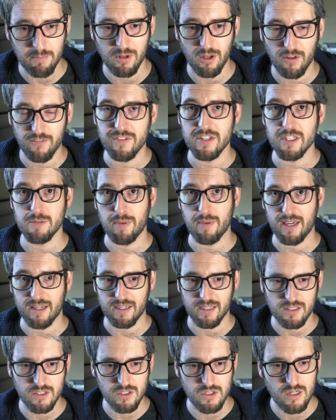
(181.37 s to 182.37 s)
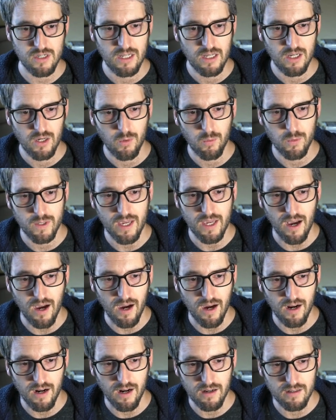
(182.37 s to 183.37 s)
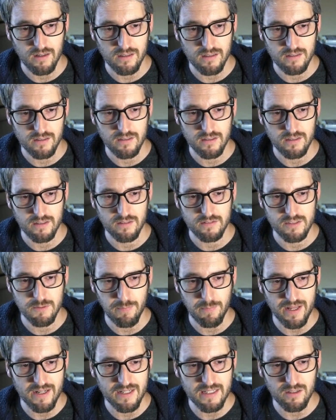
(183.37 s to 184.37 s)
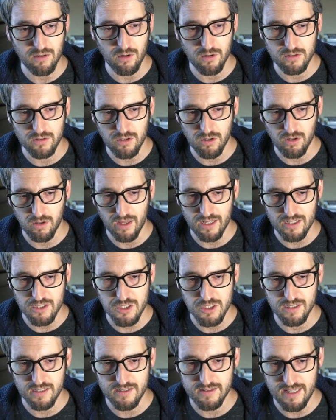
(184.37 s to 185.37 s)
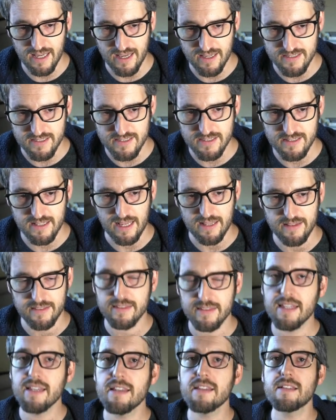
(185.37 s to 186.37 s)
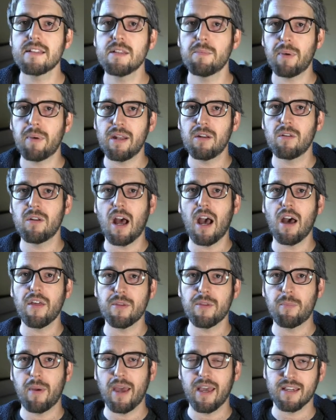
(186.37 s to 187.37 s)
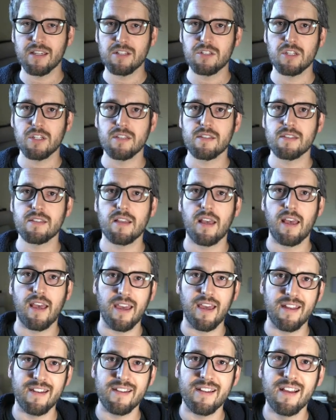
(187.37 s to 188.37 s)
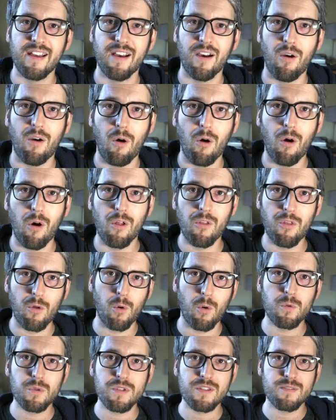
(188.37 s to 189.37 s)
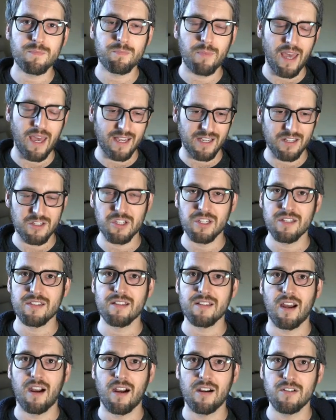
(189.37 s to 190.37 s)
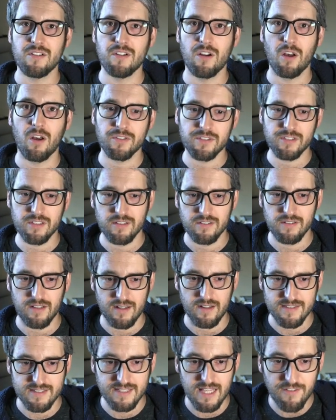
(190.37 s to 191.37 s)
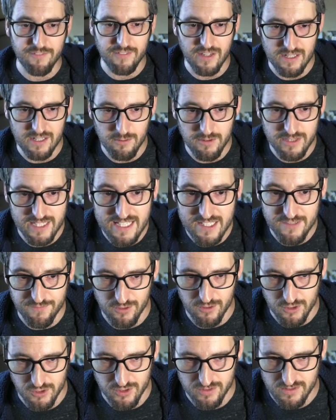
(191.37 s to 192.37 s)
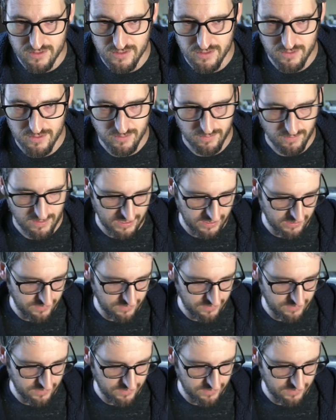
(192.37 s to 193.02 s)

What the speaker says: of this package, we are depending on collection and test, and these depend on other packages, and all those packages are not null safe in these versions, right?